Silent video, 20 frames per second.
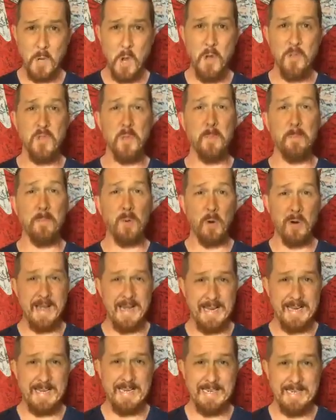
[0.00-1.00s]
on the
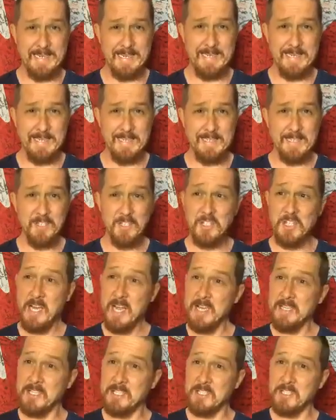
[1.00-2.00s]
brink,
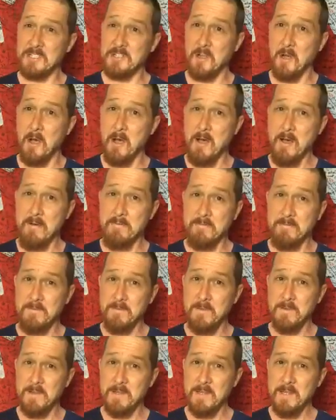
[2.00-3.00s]
just
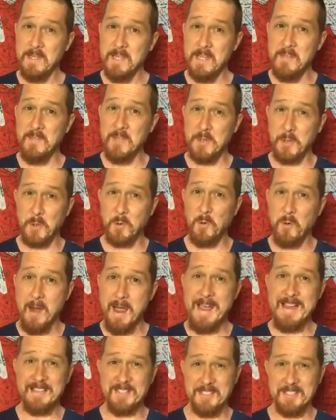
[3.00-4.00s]
off in the
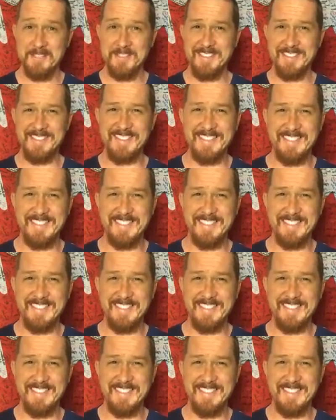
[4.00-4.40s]
horizon.